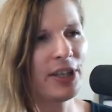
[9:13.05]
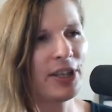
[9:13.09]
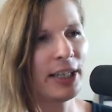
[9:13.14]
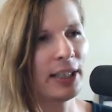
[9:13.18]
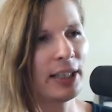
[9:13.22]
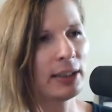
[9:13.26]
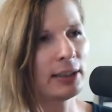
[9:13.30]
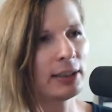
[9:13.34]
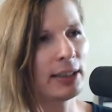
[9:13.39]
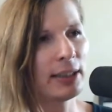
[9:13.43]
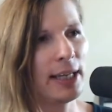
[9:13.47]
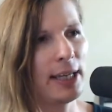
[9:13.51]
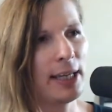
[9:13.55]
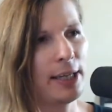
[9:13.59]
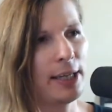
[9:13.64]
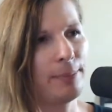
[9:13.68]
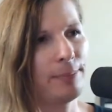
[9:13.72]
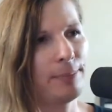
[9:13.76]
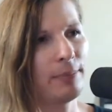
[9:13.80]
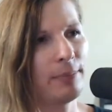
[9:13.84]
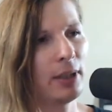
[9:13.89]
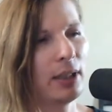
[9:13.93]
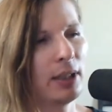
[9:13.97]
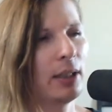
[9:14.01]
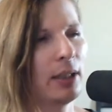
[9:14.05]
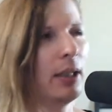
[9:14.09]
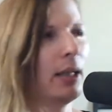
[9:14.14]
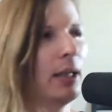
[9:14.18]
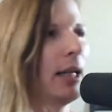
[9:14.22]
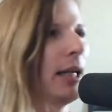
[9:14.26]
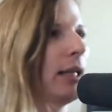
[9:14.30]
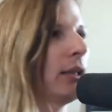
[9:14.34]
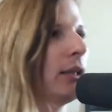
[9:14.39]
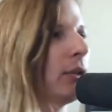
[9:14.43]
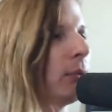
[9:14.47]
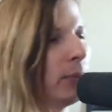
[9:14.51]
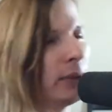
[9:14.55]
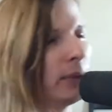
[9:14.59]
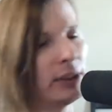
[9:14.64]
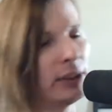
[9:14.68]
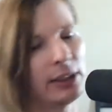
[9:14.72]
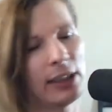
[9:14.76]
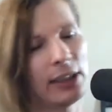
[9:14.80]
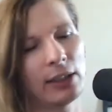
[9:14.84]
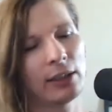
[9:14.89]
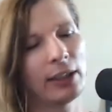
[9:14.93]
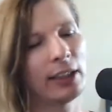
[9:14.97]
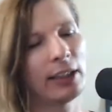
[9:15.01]
is I don't want to
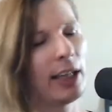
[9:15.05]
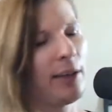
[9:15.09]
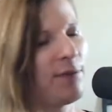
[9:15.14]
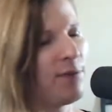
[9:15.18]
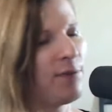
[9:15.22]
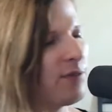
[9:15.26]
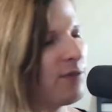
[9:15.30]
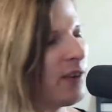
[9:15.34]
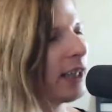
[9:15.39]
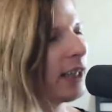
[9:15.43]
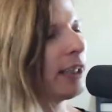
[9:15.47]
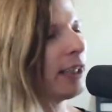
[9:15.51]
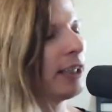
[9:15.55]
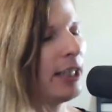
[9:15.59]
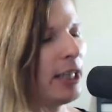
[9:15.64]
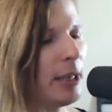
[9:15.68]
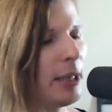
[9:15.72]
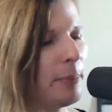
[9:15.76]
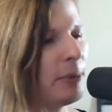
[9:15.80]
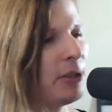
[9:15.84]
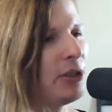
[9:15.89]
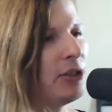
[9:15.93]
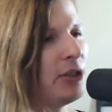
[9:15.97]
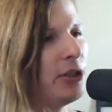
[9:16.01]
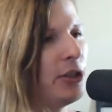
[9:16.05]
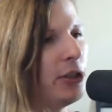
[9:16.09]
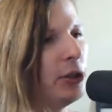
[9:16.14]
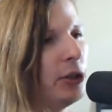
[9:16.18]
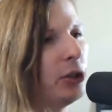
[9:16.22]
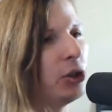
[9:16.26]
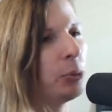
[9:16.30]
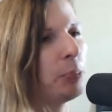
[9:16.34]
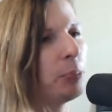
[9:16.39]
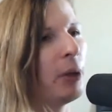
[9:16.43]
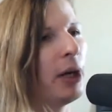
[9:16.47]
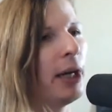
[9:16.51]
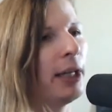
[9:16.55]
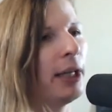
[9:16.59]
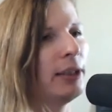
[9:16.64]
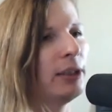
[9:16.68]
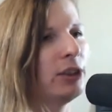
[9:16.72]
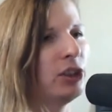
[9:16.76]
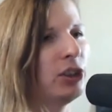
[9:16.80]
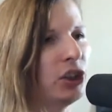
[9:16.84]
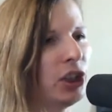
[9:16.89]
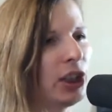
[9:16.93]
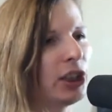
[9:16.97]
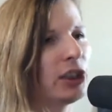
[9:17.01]
sound like a fucking hippie douche,
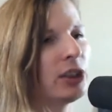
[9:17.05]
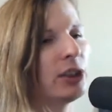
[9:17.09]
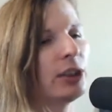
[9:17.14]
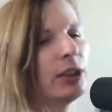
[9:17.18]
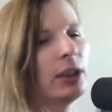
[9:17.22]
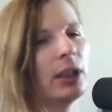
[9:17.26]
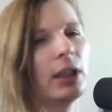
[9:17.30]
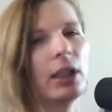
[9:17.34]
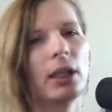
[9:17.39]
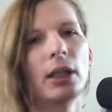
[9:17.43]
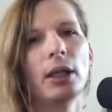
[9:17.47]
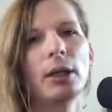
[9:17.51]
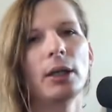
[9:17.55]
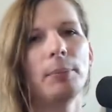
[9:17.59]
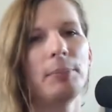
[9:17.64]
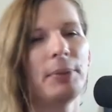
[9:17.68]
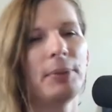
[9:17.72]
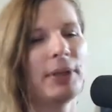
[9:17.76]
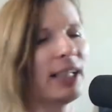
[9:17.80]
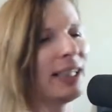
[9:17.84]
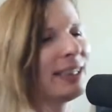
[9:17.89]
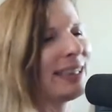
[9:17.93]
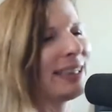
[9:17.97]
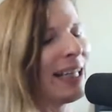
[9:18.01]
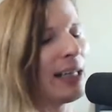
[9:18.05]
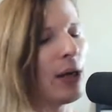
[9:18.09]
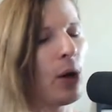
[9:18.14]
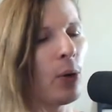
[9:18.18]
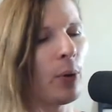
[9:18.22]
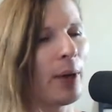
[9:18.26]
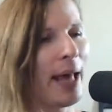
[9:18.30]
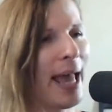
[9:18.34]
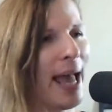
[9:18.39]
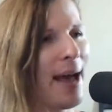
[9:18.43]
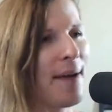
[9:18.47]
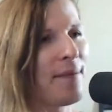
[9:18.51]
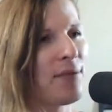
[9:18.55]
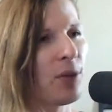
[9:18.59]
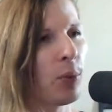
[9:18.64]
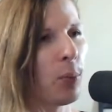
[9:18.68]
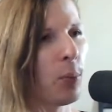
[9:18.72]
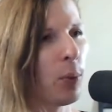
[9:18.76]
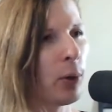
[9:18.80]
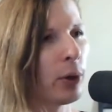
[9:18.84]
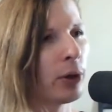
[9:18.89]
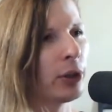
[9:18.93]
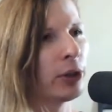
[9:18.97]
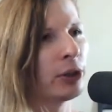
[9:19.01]
but just because I don't have the
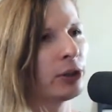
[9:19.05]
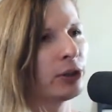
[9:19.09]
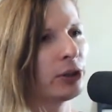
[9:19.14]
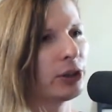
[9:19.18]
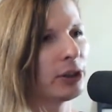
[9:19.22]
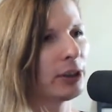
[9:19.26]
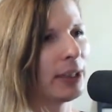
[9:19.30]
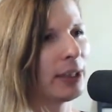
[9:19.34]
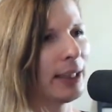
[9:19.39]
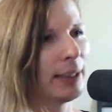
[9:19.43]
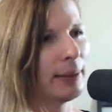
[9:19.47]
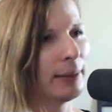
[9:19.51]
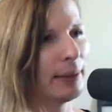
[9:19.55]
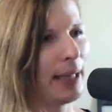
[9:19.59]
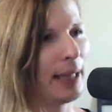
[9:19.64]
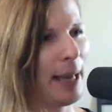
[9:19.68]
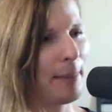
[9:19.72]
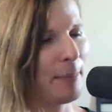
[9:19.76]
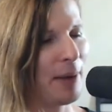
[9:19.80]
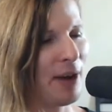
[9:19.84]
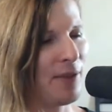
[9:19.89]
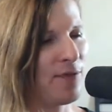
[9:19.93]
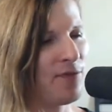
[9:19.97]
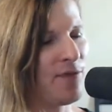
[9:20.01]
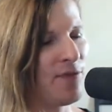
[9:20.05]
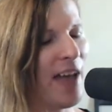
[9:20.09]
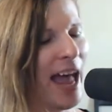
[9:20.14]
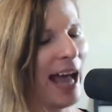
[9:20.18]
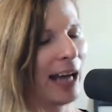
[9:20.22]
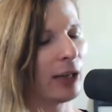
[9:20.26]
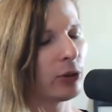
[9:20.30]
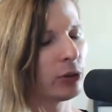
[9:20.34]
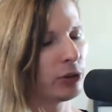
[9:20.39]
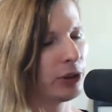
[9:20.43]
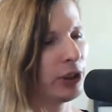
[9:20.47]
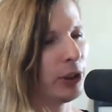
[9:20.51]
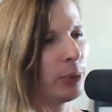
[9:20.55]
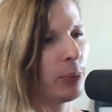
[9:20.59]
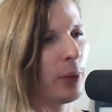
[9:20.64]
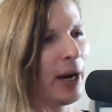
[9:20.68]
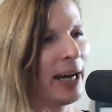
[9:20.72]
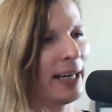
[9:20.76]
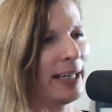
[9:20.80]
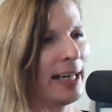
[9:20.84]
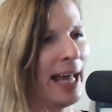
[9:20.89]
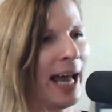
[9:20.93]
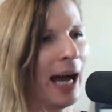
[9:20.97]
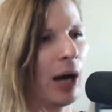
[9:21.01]
words at my faculty
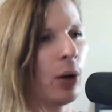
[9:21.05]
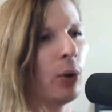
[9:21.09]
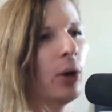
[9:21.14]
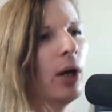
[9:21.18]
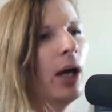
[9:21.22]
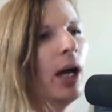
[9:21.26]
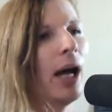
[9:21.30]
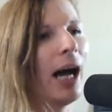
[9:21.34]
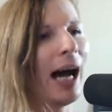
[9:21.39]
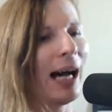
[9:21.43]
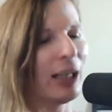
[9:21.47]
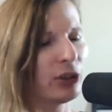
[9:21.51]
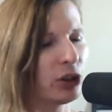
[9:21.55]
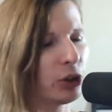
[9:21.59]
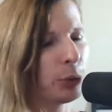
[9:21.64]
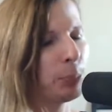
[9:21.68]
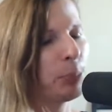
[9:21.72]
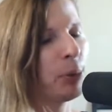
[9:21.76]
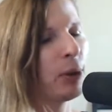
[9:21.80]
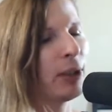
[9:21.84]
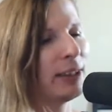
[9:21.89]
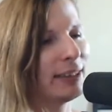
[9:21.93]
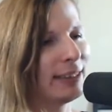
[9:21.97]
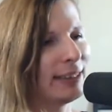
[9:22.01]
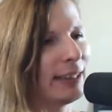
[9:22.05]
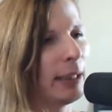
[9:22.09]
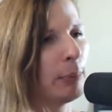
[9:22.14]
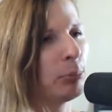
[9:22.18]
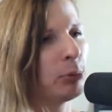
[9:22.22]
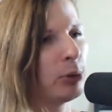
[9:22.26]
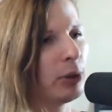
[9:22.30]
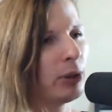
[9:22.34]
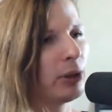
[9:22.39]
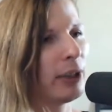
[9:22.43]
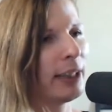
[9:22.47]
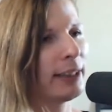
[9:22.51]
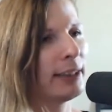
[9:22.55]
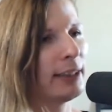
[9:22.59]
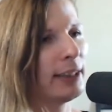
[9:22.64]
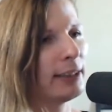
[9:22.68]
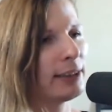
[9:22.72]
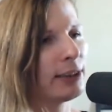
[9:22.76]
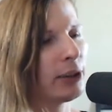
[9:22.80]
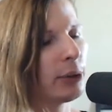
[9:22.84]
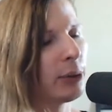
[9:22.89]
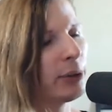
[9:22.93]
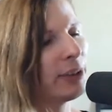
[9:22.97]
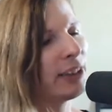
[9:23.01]
right now, I'll just put it simply like
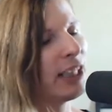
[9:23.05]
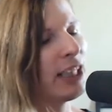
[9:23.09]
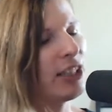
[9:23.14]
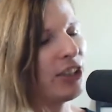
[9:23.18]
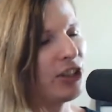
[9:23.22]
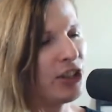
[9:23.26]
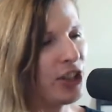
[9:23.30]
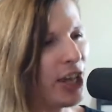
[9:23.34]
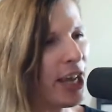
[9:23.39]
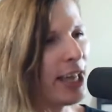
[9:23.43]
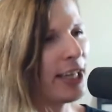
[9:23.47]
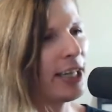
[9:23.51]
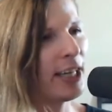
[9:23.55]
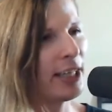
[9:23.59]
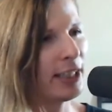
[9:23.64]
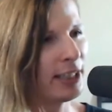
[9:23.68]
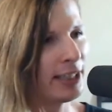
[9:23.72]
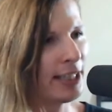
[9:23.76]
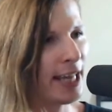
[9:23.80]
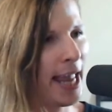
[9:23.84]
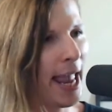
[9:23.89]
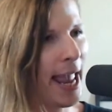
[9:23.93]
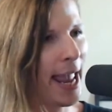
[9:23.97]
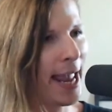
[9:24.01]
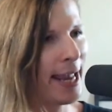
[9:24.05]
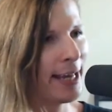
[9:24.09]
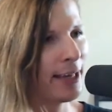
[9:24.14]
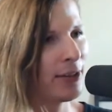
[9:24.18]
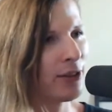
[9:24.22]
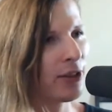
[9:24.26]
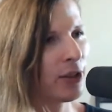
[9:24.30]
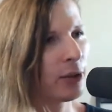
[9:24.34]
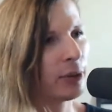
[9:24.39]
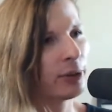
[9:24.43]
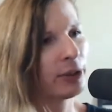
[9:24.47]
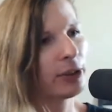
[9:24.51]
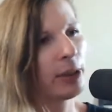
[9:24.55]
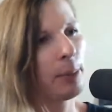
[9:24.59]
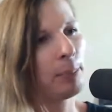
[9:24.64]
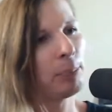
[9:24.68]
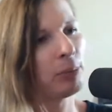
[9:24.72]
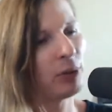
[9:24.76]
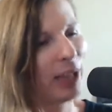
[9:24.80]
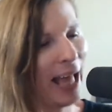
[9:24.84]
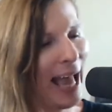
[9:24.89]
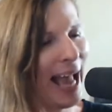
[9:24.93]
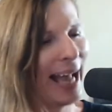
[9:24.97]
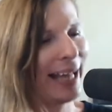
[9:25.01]
this. There is a yin and yang. There is a
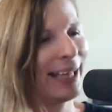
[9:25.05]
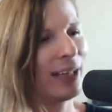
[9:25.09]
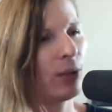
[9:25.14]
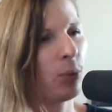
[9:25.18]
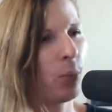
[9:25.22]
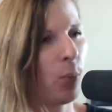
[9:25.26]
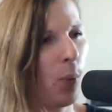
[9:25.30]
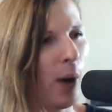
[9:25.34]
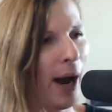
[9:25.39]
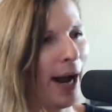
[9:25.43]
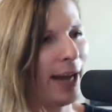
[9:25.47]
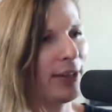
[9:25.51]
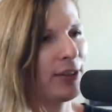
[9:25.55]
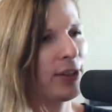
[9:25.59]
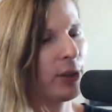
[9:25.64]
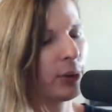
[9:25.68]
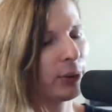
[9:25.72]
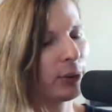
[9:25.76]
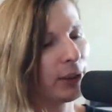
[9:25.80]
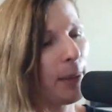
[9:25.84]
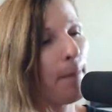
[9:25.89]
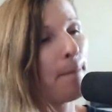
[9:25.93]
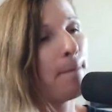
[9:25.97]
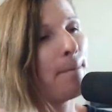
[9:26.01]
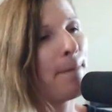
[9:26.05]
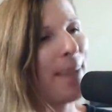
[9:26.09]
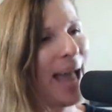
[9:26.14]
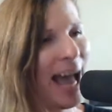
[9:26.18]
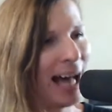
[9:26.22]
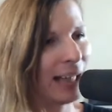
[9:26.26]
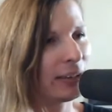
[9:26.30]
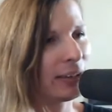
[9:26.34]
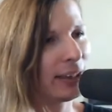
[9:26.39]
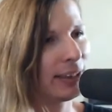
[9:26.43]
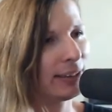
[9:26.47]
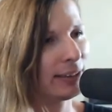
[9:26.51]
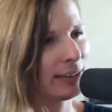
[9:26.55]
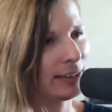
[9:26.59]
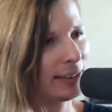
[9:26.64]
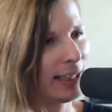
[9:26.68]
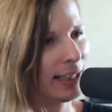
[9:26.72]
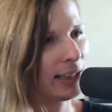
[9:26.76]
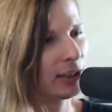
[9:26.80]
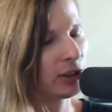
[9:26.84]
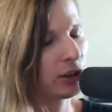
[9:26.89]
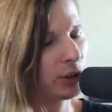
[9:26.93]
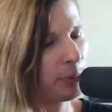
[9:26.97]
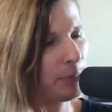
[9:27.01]
black and white. There is a balance
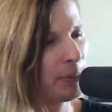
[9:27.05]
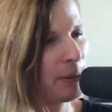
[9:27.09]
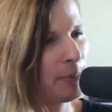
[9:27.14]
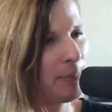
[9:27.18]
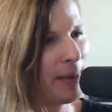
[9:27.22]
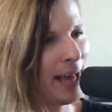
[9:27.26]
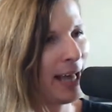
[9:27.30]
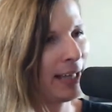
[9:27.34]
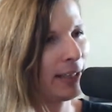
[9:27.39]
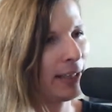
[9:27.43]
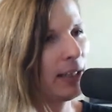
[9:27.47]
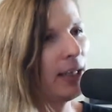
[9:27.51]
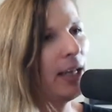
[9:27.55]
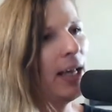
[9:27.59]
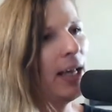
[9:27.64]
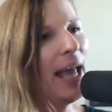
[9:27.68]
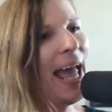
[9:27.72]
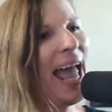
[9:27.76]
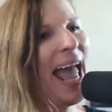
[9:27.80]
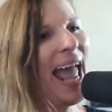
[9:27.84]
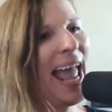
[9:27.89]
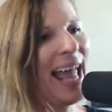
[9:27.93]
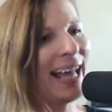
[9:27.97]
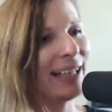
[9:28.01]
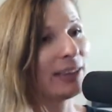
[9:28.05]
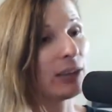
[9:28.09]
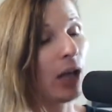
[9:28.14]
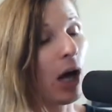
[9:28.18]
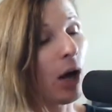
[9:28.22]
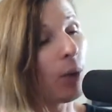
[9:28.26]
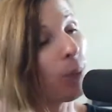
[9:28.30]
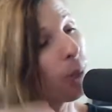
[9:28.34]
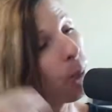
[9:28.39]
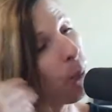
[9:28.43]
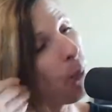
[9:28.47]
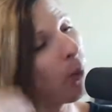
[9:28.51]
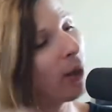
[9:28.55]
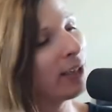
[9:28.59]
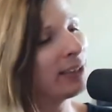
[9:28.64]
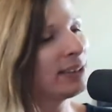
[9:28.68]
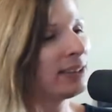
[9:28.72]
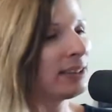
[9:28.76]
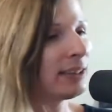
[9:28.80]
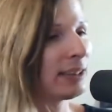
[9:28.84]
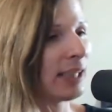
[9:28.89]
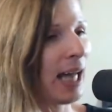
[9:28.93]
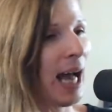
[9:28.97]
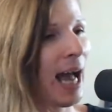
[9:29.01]
that is to be met. And on
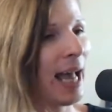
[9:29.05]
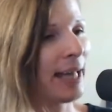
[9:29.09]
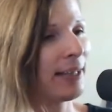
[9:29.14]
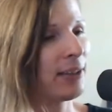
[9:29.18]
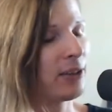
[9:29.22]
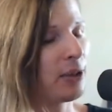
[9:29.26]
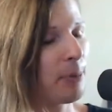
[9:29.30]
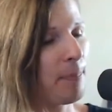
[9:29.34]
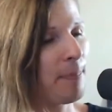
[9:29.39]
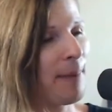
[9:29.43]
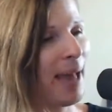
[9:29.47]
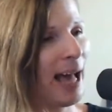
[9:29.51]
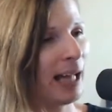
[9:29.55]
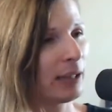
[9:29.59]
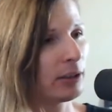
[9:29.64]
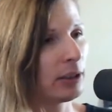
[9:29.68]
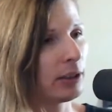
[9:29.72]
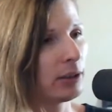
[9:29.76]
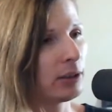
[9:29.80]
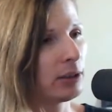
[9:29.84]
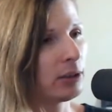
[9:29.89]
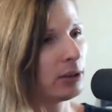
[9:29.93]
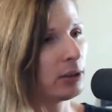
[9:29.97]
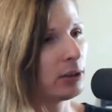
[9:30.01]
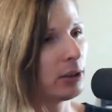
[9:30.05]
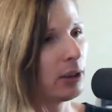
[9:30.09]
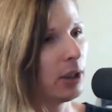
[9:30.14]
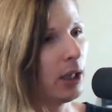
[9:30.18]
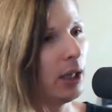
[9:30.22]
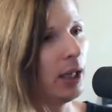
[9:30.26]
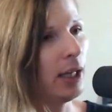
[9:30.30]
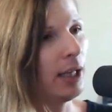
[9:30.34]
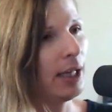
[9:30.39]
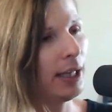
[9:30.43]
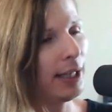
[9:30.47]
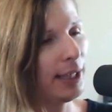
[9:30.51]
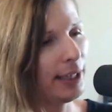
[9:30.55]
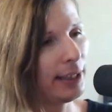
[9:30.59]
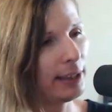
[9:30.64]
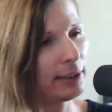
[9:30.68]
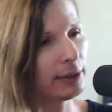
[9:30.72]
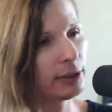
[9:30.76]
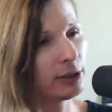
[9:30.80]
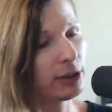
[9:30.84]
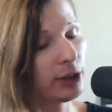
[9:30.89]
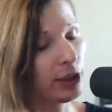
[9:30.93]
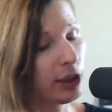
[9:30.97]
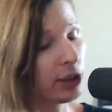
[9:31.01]
one side of the balance
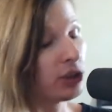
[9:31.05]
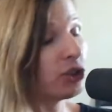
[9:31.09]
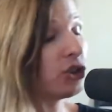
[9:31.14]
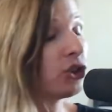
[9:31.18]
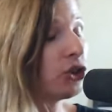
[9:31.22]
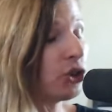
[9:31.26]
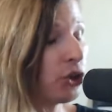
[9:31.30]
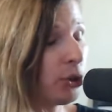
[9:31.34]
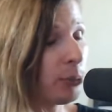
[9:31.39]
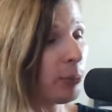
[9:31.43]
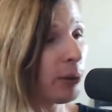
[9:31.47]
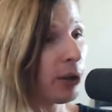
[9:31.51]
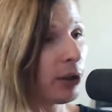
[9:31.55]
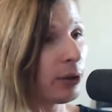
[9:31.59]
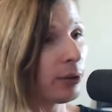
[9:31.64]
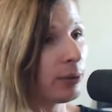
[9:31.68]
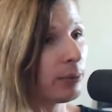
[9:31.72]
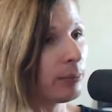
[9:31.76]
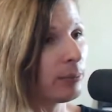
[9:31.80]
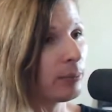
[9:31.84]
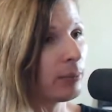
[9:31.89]
is the consumer. Yeah.